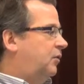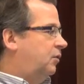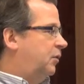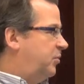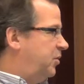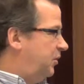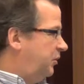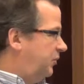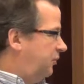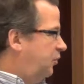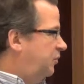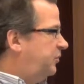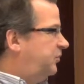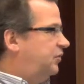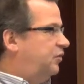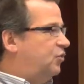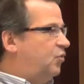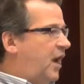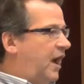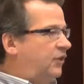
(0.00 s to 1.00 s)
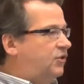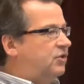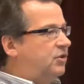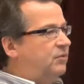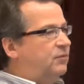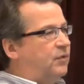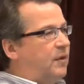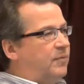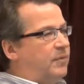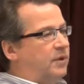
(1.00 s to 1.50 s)
community groups,
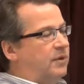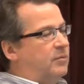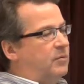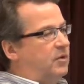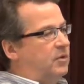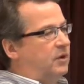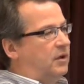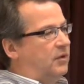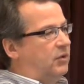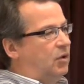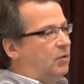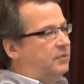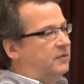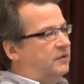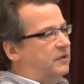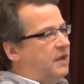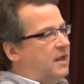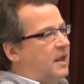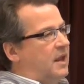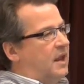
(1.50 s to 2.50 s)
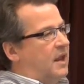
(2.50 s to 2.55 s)
direction from the community groups.